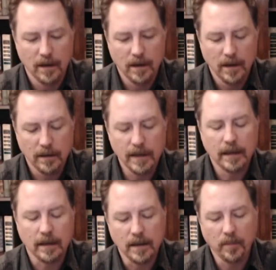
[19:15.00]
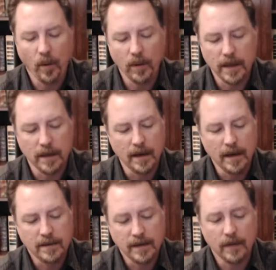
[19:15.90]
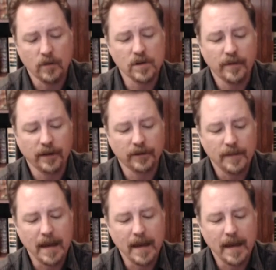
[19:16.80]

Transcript: Lincoln, Napoleon, Teddy Roosevelt,